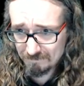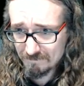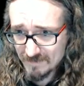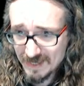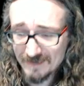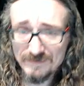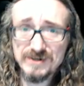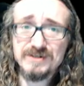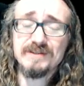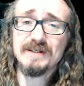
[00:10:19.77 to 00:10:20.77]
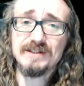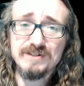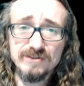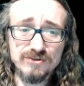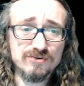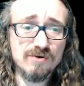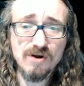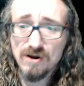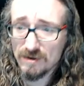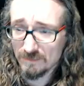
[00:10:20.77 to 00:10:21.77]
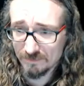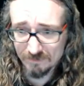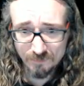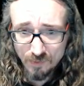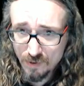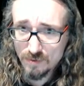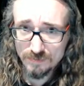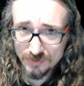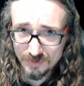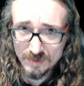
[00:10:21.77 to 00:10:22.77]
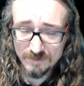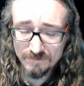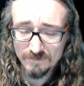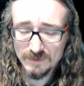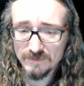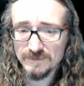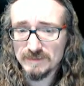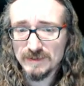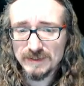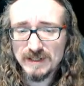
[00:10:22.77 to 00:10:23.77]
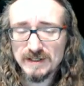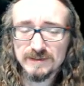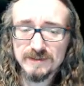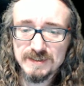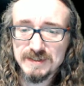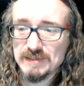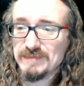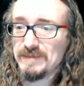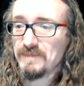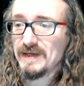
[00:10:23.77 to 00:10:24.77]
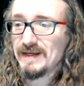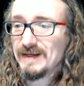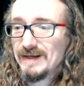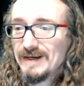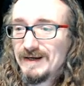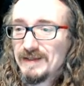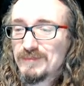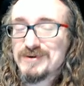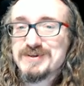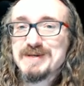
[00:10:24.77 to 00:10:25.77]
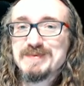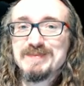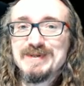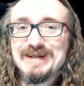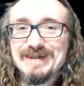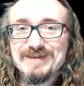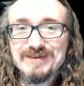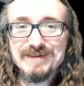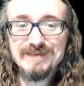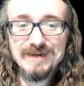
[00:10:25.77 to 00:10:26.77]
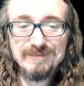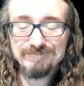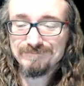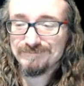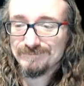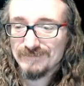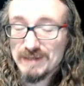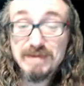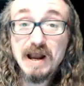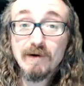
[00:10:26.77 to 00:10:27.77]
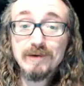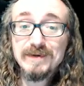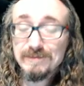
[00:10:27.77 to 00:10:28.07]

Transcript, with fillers: And at first you think this is a strong role, strong, you know, female character. It seems to be, uh, the moral seems to be, you know, sort of a empowerment